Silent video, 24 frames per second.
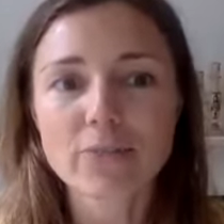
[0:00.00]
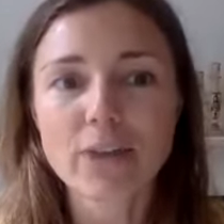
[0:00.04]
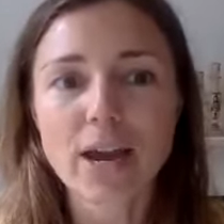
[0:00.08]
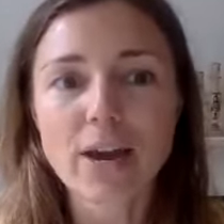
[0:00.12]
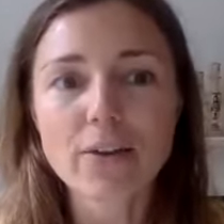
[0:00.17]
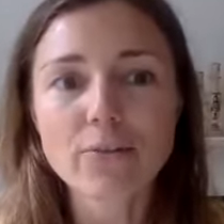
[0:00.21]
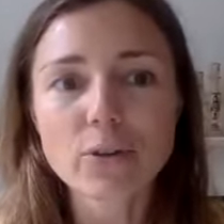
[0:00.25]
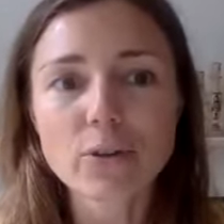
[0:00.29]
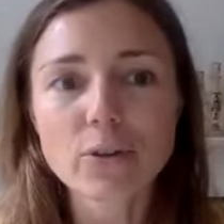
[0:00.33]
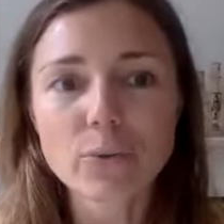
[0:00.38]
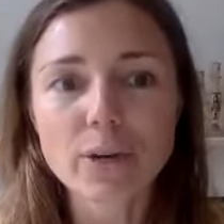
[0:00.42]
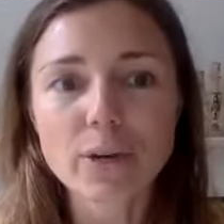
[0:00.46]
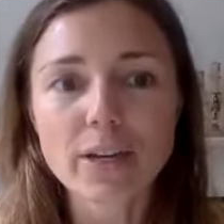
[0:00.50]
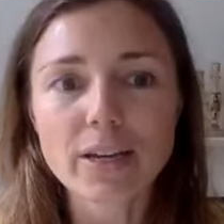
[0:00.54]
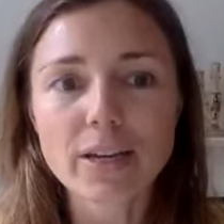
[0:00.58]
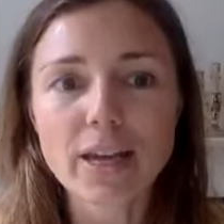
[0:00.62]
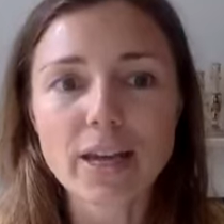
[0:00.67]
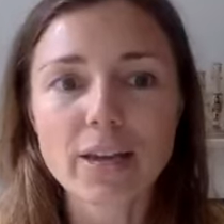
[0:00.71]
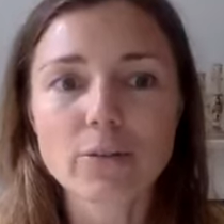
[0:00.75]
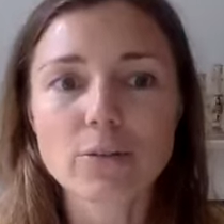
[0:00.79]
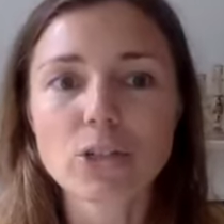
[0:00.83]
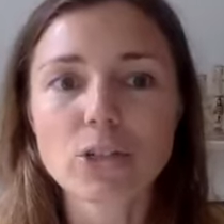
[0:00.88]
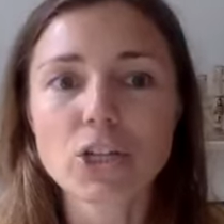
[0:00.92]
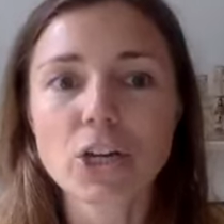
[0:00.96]
for everyone
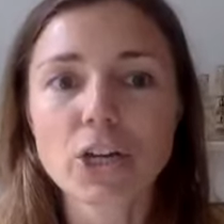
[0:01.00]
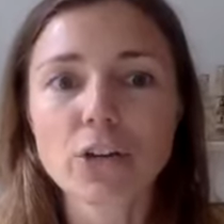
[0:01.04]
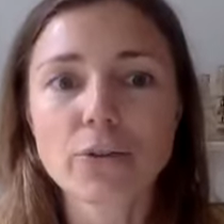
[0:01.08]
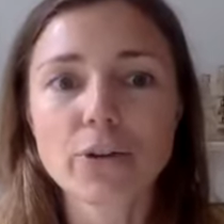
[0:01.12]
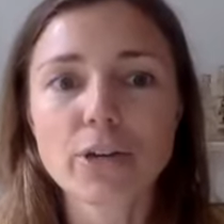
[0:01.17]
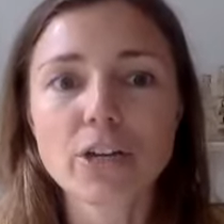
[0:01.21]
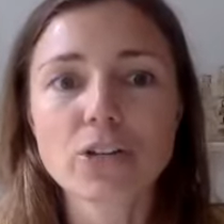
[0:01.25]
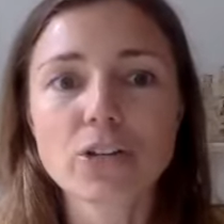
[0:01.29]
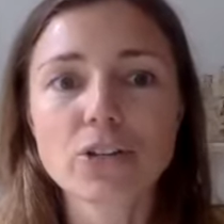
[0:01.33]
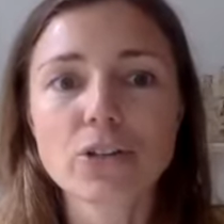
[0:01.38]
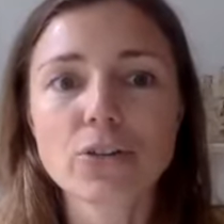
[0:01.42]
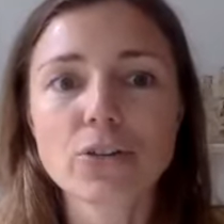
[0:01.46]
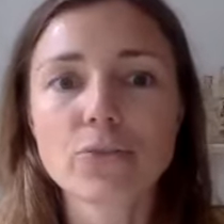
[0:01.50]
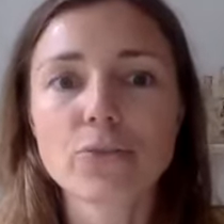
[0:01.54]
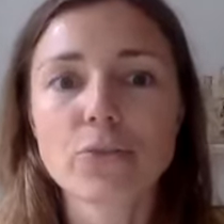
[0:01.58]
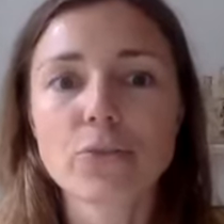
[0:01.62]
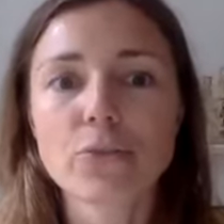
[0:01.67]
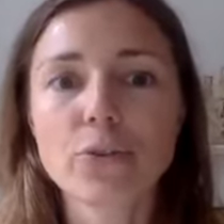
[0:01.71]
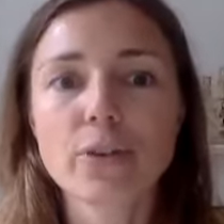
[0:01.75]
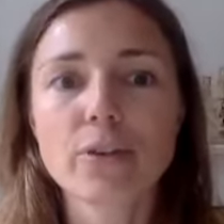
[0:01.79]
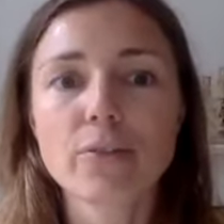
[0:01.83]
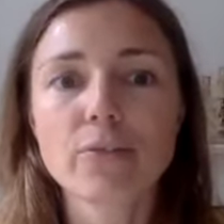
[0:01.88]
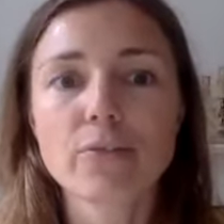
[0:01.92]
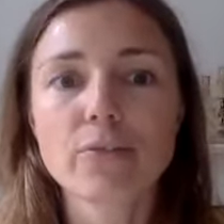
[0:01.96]
and regeneration
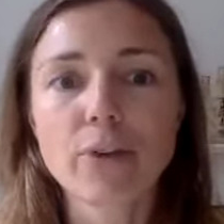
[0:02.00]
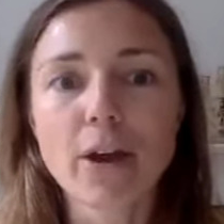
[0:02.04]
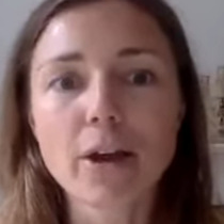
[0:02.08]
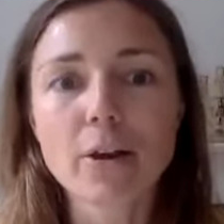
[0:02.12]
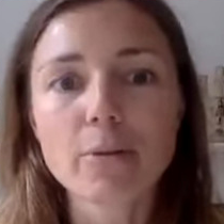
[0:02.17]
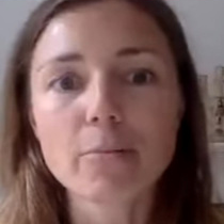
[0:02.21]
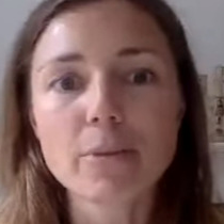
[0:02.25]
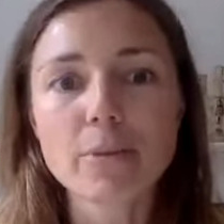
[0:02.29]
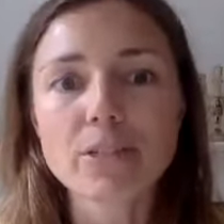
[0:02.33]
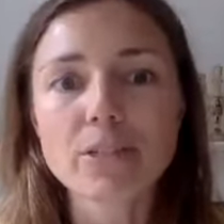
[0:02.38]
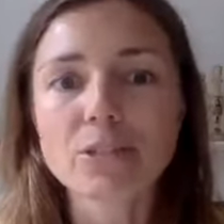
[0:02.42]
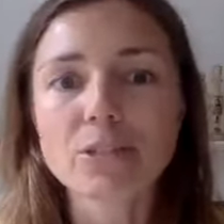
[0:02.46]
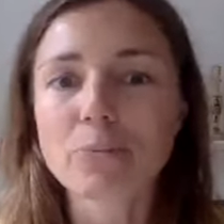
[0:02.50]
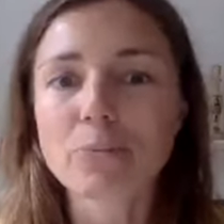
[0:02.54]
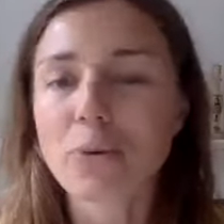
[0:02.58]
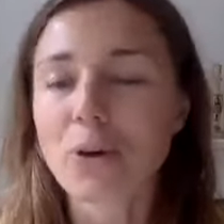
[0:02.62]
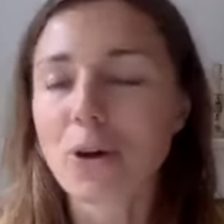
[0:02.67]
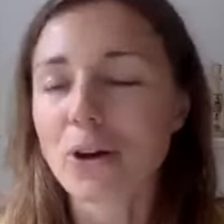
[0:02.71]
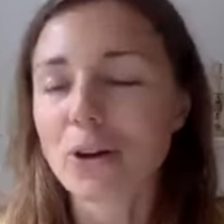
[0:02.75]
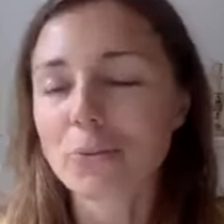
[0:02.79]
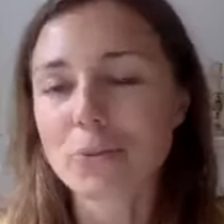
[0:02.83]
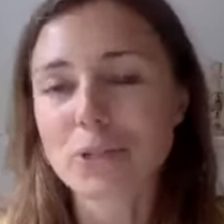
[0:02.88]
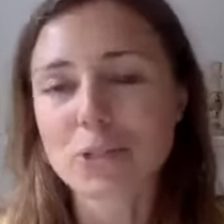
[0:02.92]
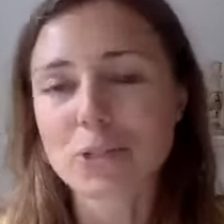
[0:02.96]
for the environment
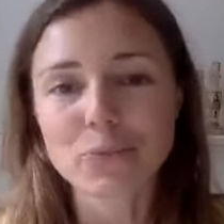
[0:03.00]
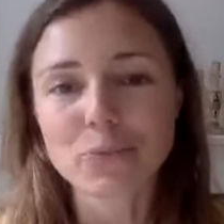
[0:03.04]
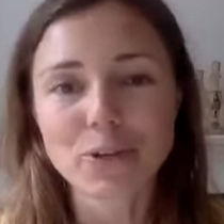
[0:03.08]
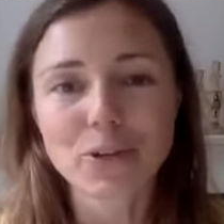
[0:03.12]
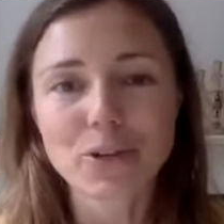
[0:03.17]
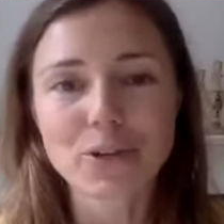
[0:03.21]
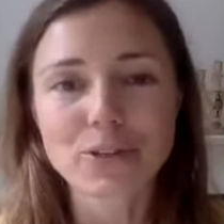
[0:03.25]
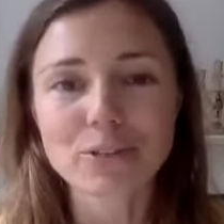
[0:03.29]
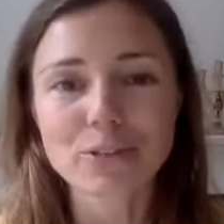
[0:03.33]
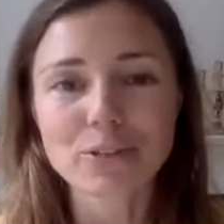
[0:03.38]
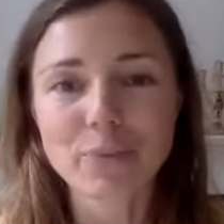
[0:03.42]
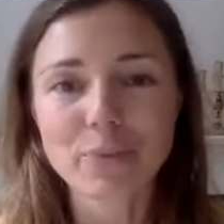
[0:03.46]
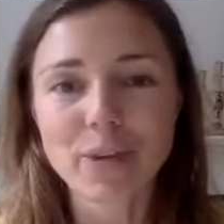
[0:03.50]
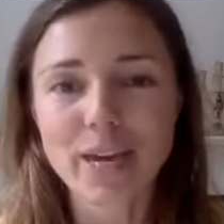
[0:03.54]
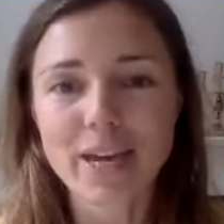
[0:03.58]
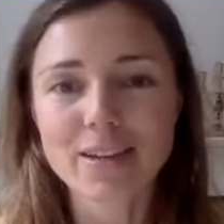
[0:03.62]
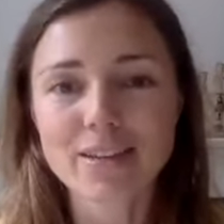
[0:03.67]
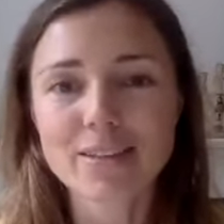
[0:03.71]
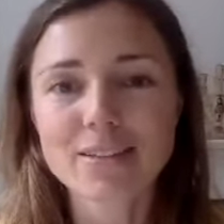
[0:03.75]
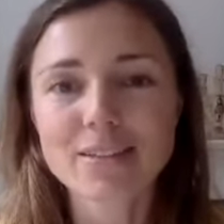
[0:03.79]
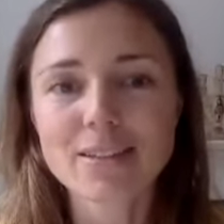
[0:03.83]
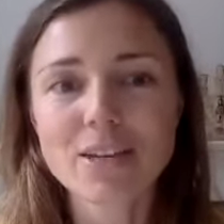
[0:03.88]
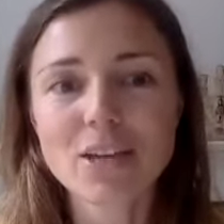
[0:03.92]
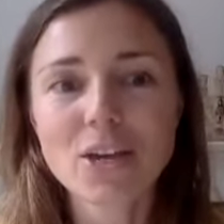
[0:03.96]
upon which we all
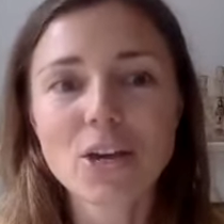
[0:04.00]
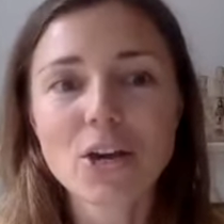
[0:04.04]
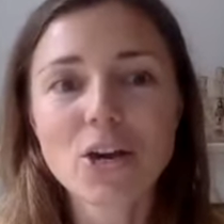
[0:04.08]
depend.